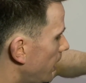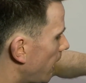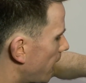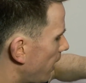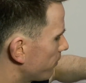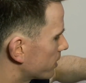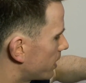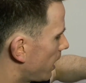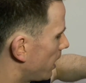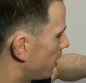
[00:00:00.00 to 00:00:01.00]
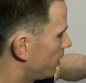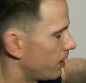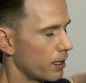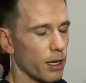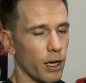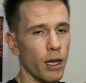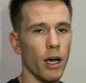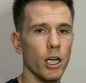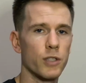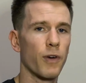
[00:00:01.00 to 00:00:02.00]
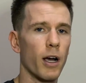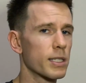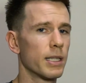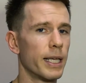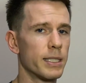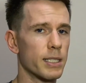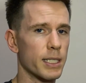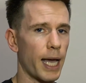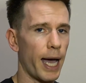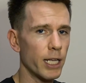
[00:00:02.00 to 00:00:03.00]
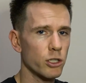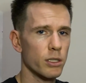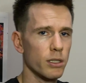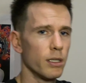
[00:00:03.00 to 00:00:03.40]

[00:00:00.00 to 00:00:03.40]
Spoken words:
And I have to say, as far as lenses attached,